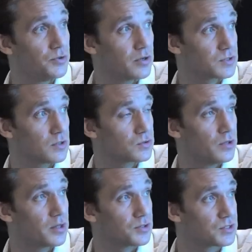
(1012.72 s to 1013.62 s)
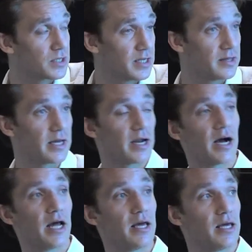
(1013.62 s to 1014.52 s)
there was also another study that
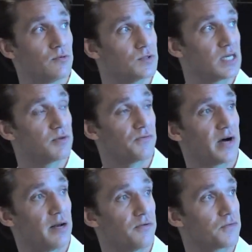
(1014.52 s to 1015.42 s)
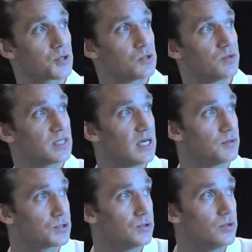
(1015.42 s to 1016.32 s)
I was able to find, unfortunately wasn't
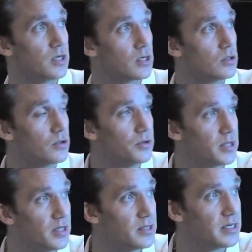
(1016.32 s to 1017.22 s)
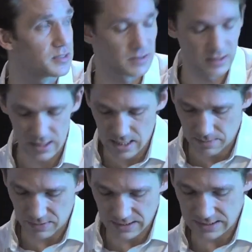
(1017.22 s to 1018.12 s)
able to include in this,
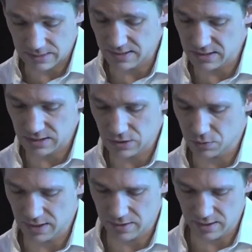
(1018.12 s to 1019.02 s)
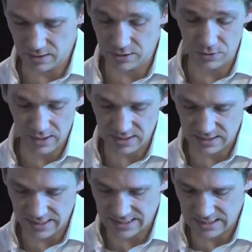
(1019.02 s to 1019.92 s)
but uh, basically in 20, uh,
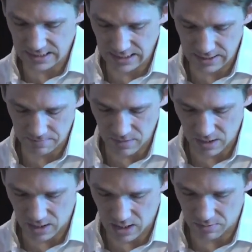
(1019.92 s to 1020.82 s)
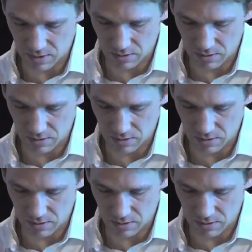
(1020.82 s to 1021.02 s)
2019, um,